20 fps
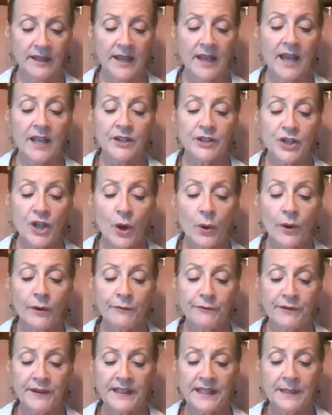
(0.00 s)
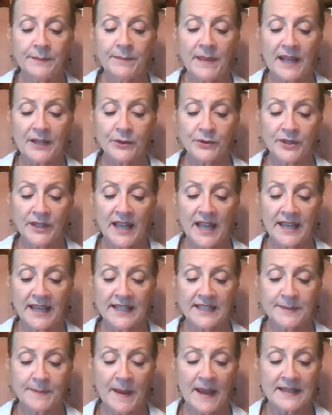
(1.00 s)
Noah fit in better than I
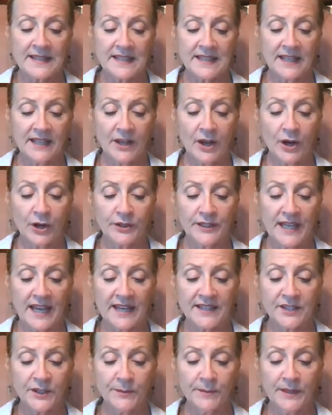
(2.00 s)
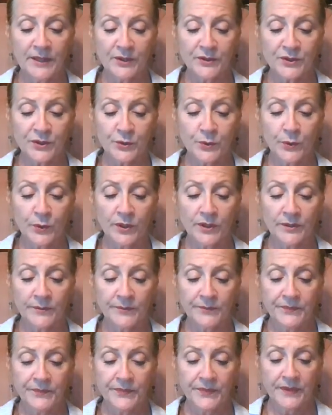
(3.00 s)
expected at Hardcastle Middle School.
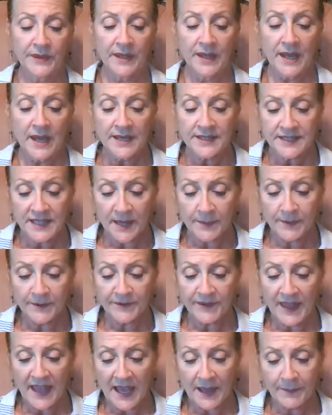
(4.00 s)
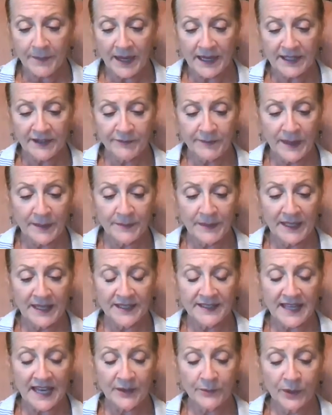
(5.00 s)
Some of that might have been
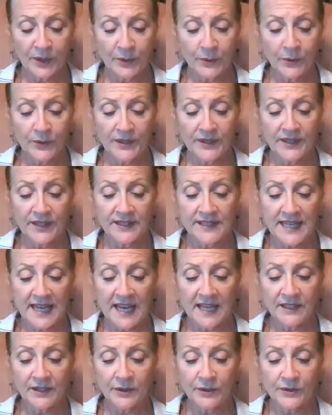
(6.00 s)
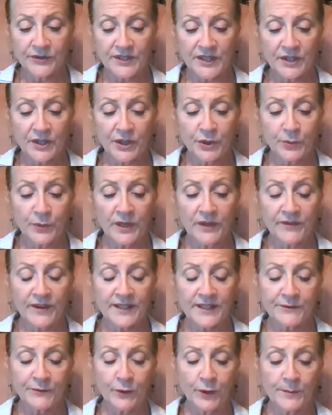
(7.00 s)
because I recruited the Daniels, and the 3 of
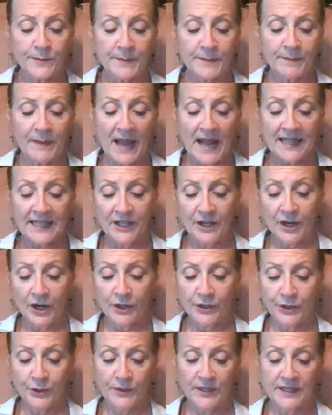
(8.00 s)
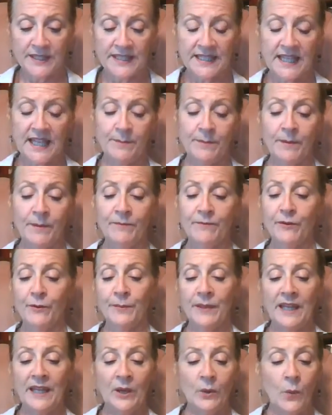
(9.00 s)
us formed a bodyguard unit to keep him from
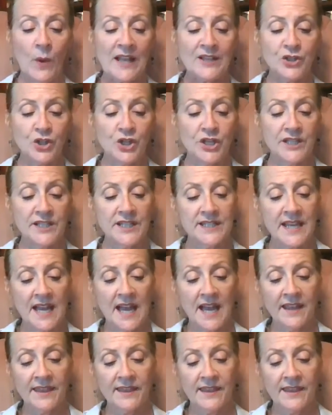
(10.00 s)
being wedgied to death.